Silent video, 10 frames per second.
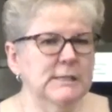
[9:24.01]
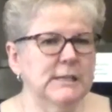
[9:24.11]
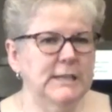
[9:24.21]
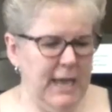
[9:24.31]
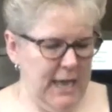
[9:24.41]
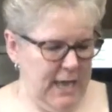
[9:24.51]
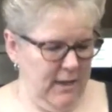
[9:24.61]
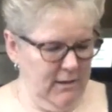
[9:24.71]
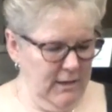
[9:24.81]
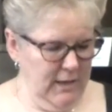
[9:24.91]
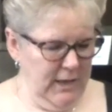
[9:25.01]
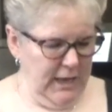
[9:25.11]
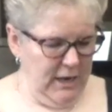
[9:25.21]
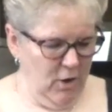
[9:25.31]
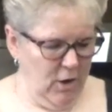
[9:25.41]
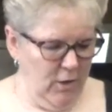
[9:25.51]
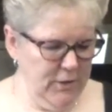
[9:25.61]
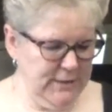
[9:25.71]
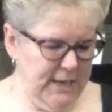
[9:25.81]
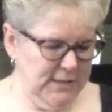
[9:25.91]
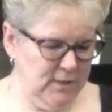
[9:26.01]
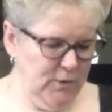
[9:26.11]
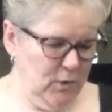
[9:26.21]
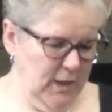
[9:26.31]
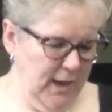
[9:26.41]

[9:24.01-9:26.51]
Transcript: today and all the days of your